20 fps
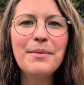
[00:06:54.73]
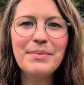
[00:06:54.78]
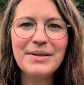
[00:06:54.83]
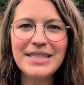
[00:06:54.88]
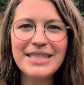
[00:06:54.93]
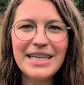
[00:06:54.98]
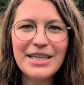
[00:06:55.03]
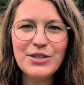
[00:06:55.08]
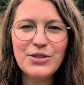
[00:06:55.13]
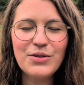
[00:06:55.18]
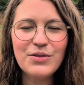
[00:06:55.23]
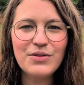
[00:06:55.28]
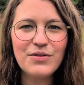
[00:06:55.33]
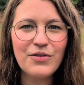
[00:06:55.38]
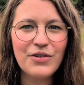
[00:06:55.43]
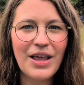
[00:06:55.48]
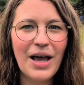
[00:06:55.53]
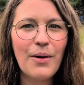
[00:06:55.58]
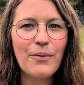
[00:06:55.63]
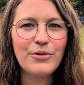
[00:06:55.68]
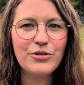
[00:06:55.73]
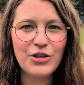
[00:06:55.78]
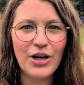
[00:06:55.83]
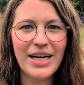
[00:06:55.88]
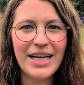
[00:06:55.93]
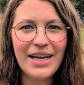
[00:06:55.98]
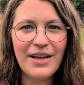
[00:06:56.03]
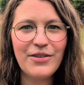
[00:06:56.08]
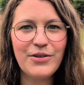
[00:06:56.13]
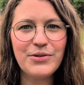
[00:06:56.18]
but stay tuned for that. We'll
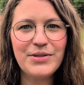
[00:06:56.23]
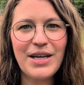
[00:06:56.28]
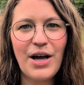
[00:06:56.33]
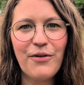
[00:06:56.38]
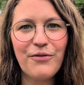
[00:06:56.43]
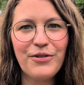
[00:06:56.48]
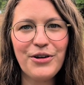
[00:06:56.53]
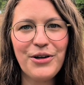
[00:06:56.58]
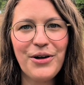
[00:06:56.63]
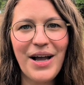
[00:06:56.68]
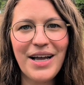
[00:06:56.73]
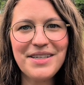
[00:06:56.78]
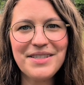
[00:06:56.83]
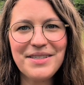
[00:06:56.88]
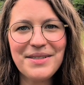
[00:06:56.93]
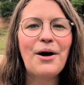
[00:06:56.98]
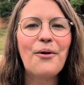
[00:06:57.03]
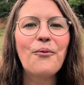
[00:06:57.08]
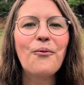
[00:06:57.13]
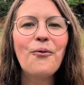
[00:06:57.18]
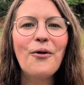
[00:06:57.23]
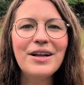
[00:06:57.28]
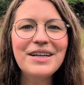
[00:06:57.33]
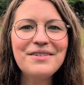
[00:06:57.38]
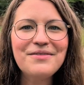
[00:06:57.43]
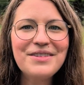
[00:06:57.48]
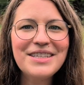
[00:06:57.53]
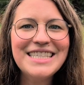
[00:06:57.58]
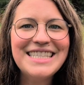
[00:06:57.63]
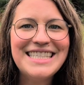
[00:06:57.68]
try to get those out for you guys. Now, one
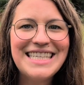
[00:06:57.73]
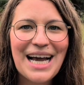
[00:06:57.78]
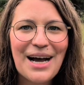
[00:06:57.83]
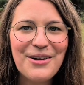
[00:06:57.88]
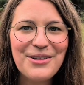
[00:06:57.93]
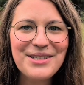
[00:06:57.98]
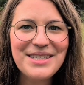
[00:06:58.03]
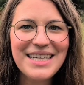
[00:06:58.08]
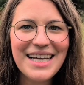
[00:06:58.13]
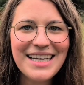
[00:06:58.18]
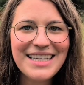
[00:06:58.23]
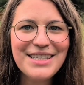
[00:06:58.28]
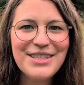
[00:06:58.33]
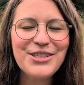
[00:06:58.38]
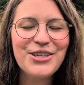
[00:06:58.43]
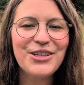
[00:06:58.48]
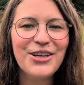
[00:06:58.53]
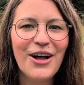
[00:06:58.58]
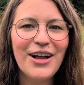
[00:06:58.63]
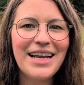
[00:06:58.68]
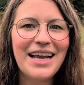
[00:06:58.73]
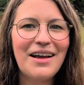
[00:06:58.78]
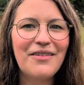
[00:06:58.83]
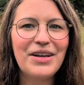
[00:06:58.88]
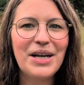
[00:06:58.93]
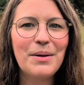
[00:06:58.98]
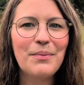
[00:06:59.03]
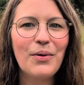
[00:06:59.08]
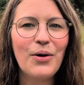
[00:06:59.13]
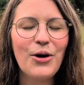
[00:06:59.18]
of the downsides to not
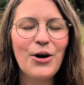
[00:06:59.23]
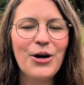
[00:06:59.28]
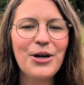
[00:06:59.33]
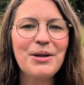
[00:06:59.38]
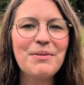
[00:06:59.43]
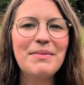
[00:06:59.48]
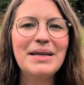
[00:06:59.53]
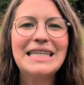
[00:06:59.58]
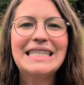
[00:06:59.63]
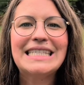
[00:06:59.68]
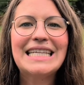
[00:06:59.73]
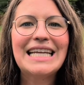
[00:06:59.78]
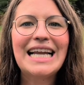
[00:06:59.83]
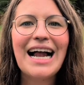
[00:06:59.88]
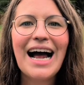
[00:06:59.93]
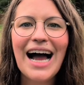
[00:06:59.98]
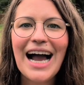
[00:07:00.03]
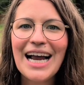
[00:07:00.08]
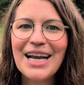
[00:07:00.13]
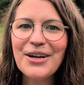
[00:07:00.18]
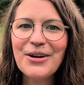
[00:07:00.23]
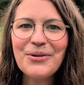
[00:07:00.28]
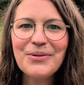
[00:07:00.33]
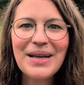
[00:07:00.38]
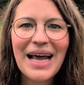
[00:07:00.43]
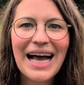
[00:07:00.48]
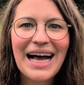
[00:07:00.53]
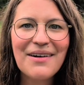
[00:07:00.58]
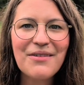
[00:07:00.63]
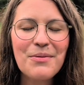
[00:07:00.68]
having a barn, it means that I
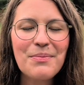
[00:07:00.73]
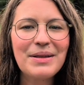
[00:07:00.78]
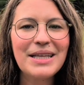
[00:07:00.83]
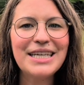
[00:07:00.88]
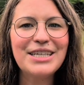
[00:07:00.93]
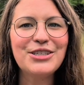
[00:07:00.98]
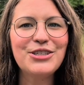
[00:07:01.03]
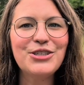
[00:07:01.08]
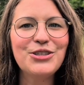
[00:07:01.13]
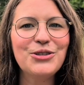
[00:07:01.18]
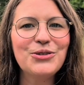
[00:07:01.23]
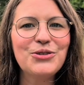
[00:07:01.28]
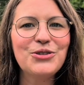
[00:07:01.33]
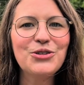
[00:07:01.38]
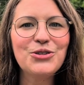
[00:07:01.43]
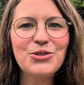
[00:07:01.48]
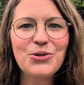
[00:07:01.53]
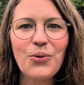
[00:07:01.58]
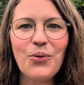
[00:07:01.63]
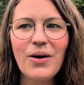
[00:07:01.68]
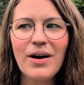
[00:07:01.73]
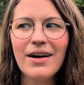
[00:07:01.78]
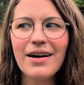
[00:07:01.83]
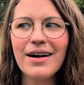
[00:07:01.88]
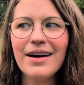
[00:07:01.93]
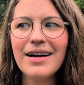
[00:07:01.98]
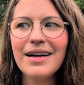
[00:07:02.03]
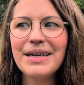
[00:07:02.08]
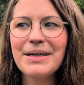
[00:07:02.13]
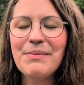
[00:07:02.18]
don't have a place to
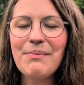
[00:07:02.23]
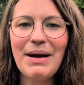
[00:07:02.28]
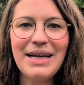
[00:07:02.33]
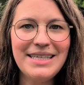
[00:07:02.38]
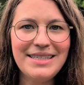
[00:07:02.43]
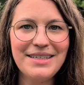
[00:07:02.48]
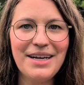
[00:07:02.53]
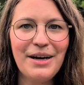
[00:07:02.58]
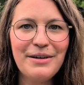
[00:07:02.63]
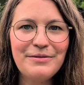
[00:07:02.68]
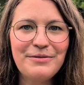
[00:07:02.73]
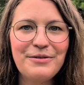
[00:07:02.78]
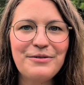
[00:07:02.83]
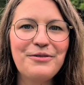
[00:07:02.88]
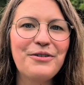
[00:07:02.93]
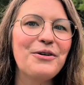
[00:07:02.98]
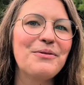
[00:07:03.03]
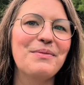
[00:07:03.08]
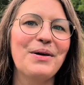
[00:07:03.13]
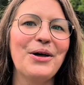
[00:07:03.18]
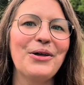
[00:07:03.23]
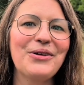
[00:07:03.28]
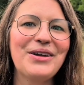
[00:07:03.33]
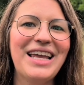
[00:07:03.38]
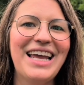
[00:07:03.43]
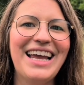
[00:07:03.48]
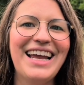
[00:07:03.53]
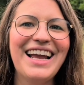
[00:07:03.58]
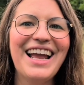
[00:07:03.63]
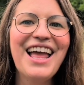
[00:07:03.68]
store my stuff for
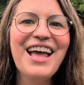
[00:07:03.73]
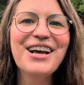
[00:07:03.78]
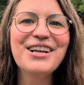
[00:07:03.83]
milking,